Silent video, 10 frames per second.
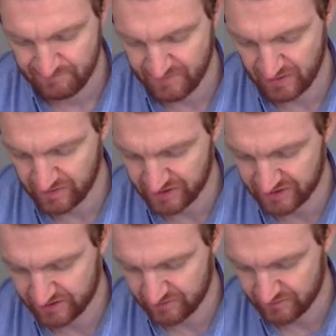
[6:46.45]
but we
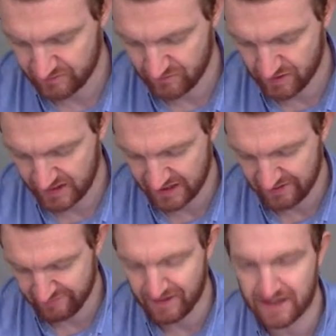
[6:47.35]
just work out a
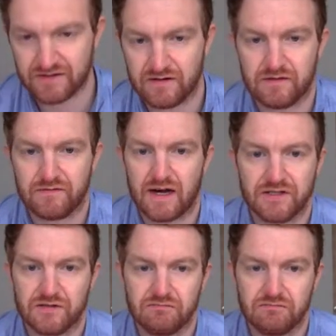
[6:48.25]
fraction.